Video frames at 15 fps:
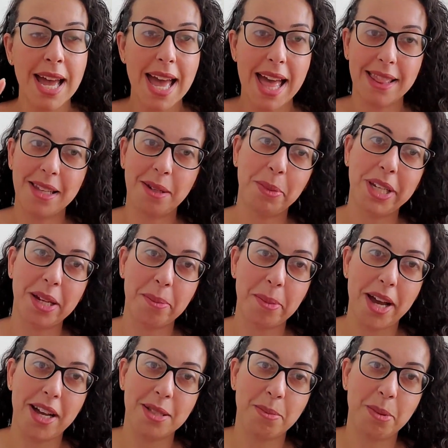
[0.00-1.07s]
And then Mina, my
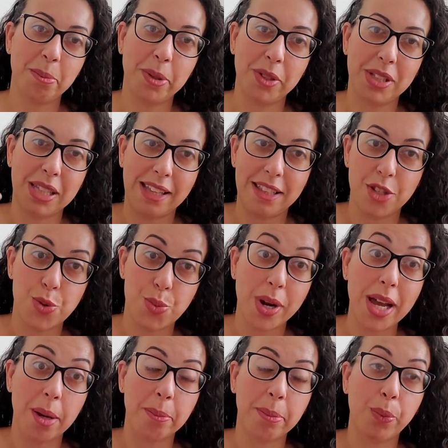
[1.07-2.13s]
husband, built like this
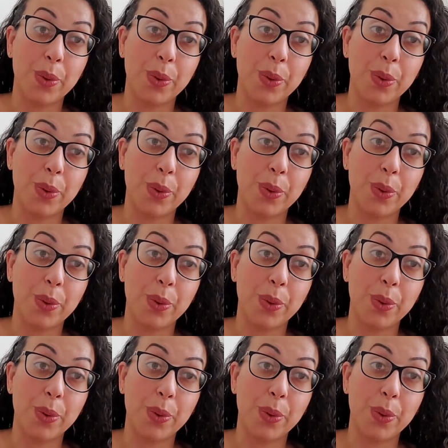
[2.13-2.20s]
ramp.